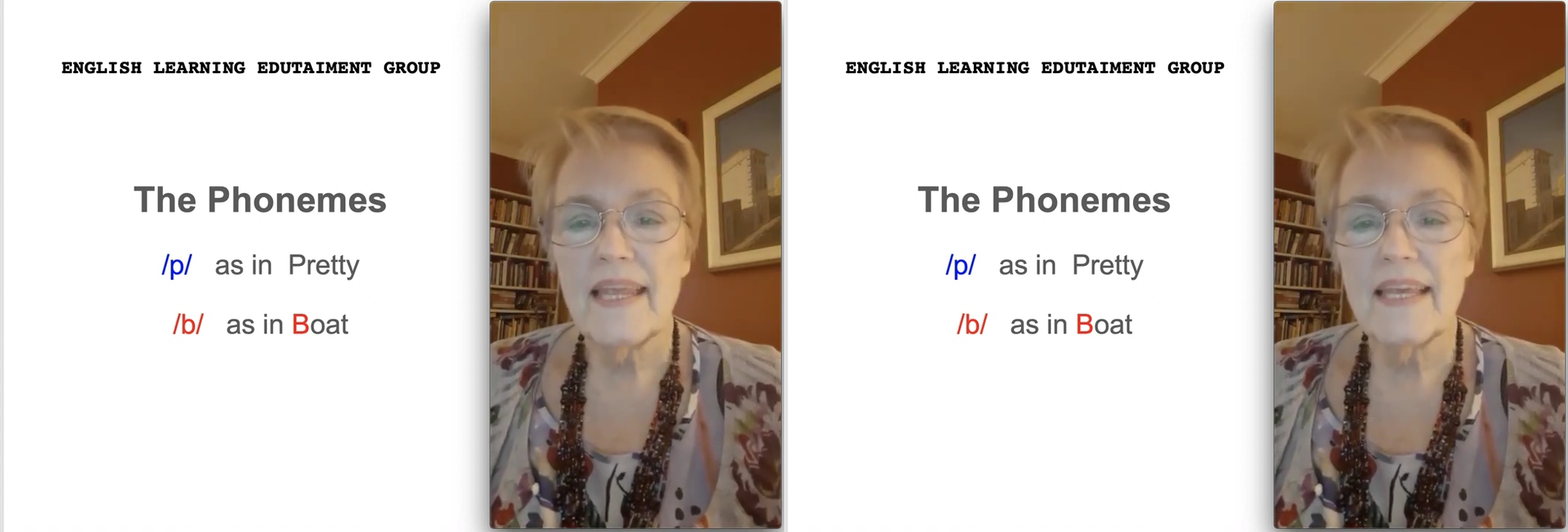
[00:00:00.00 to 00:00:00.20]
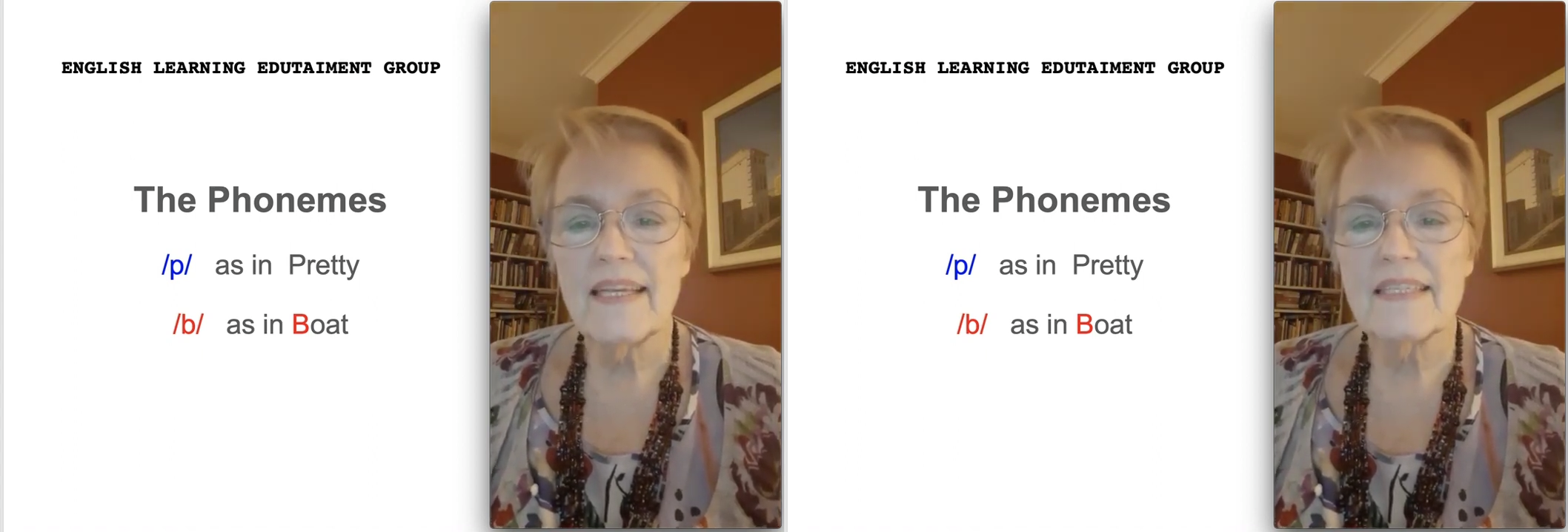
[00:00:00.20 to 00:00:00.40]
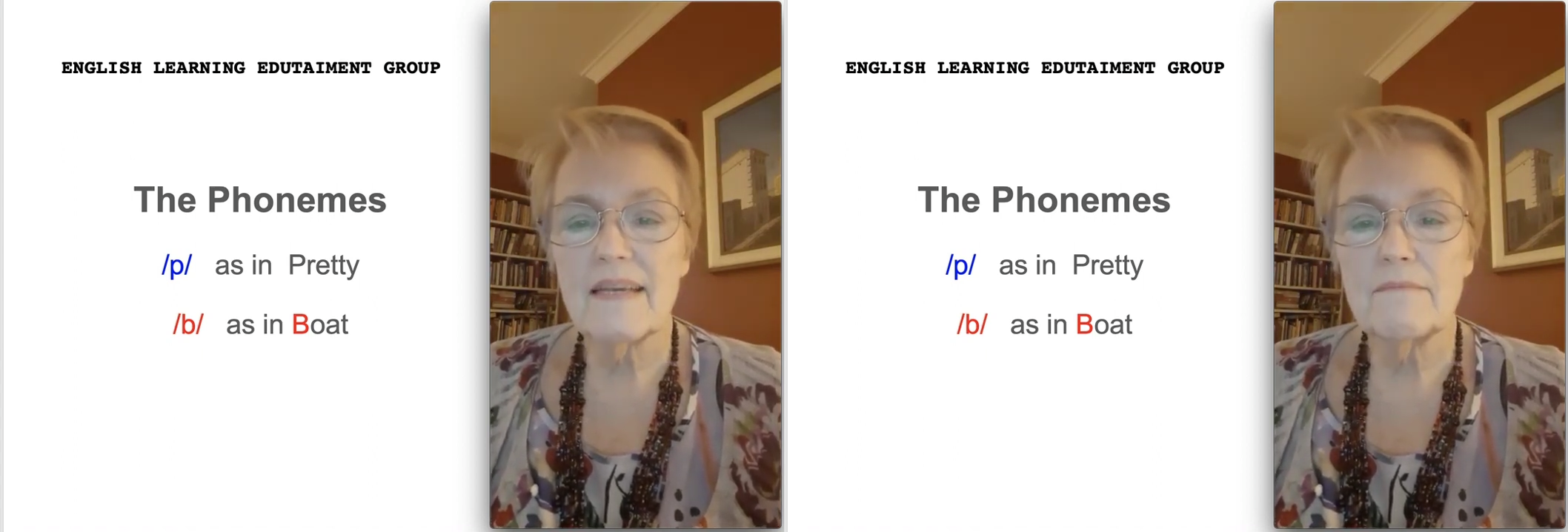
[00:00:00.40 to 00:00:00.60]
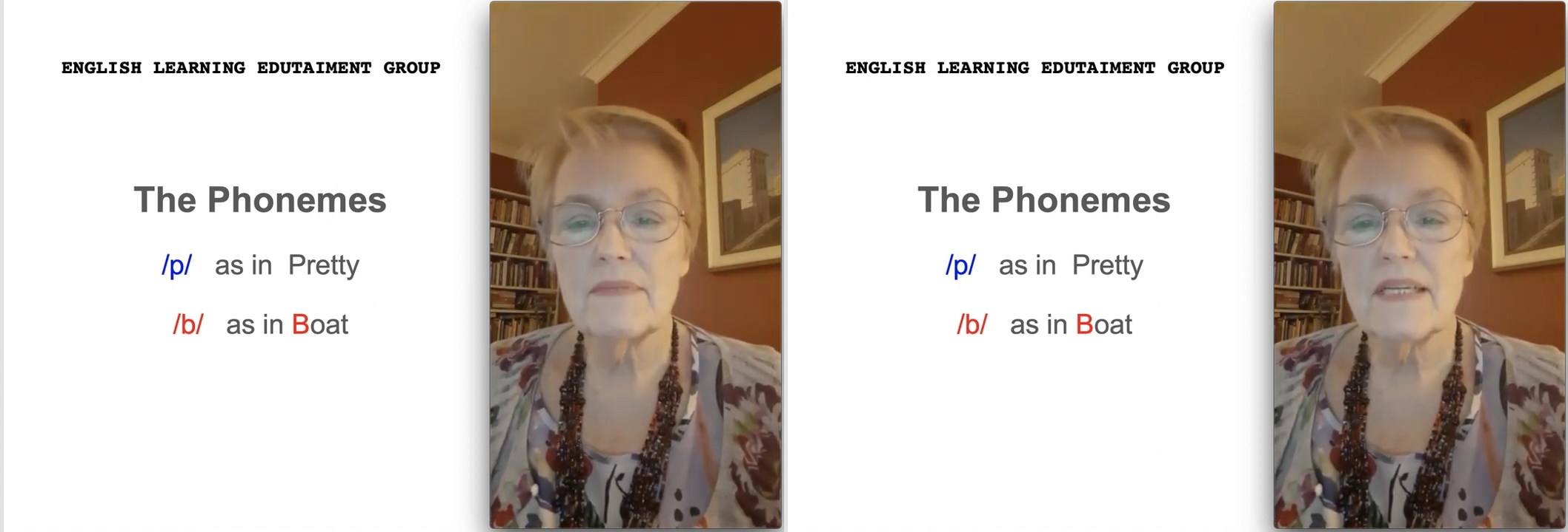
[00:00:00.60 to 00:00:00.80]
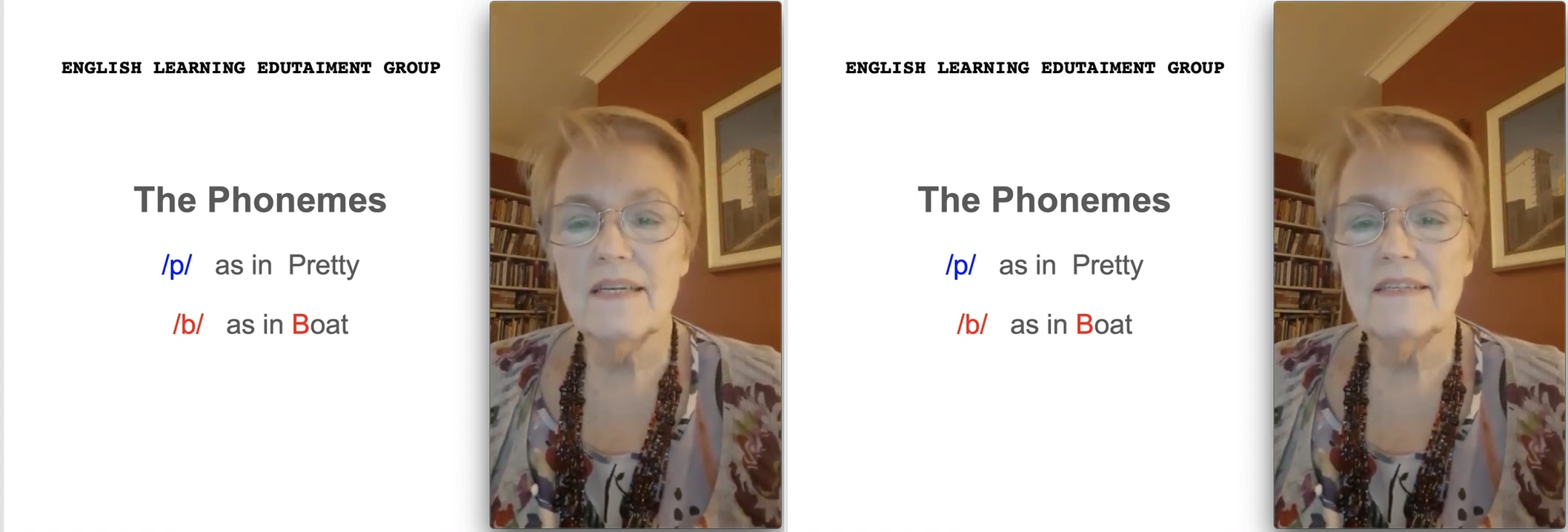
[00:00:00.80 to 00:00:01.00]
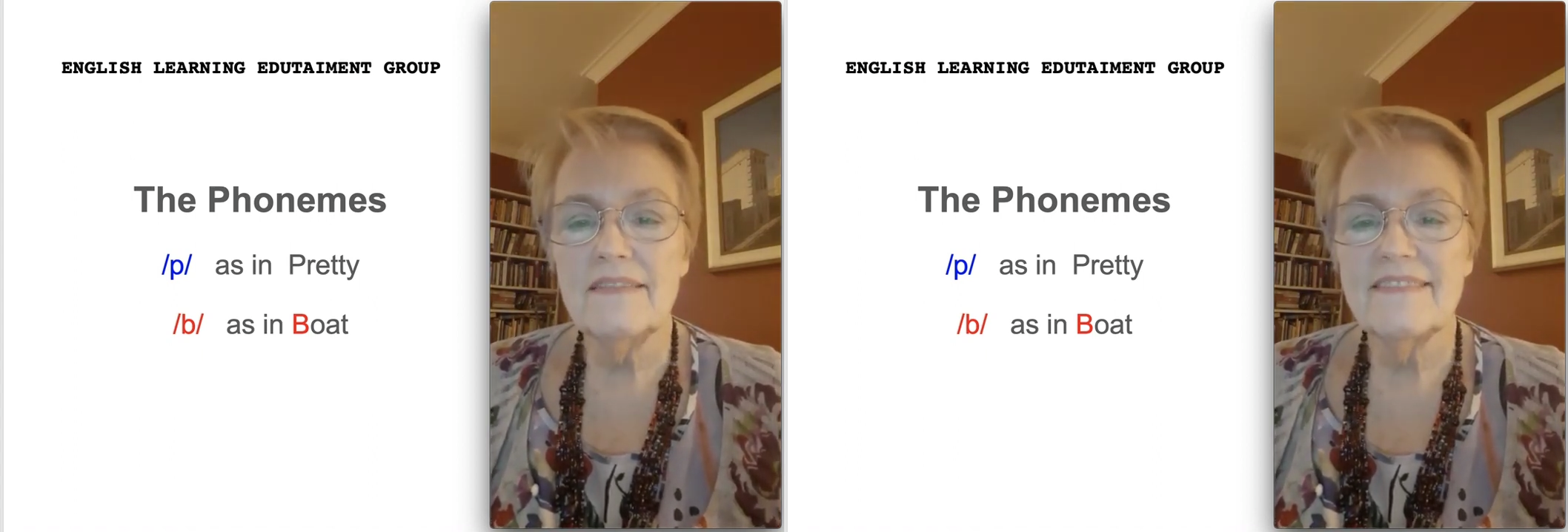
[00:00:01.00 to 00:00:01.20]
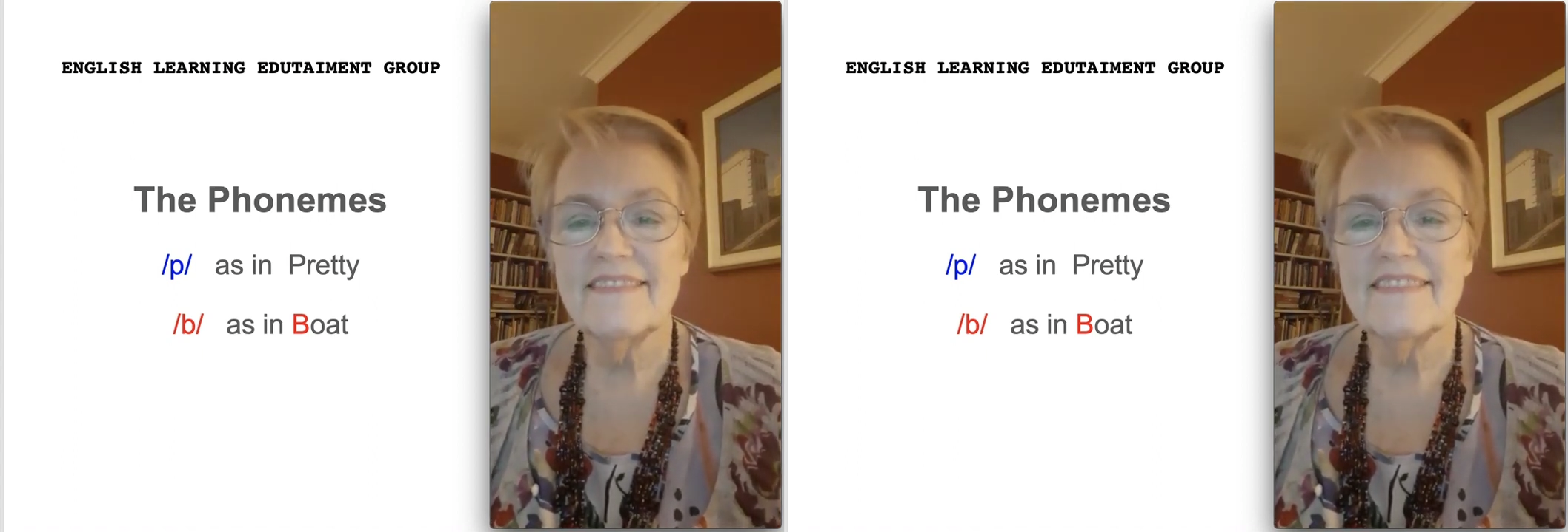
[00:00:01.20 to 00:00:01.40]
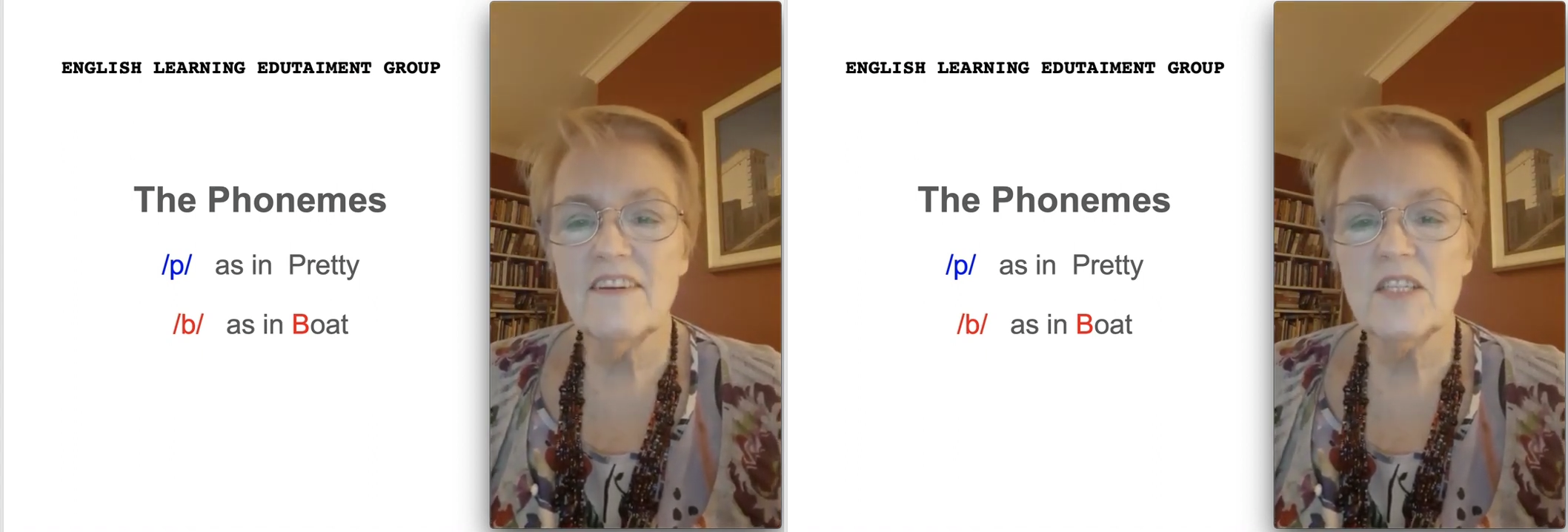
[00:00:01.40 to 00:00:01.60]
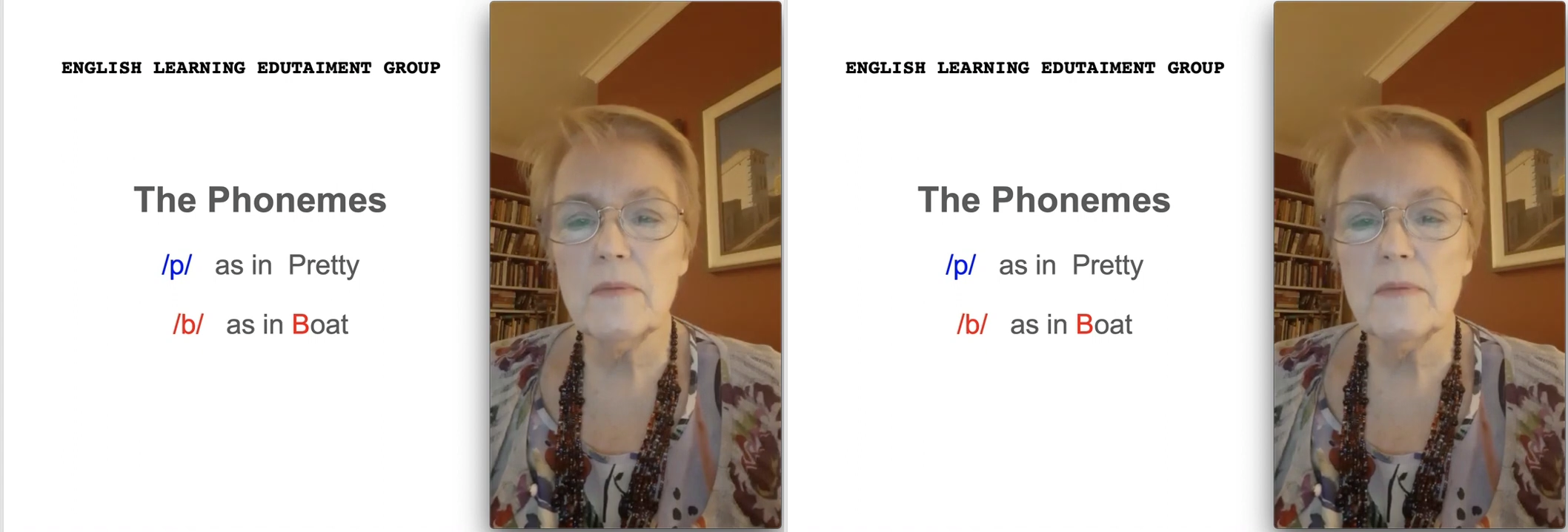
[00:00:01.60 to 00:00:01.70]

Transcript: except not as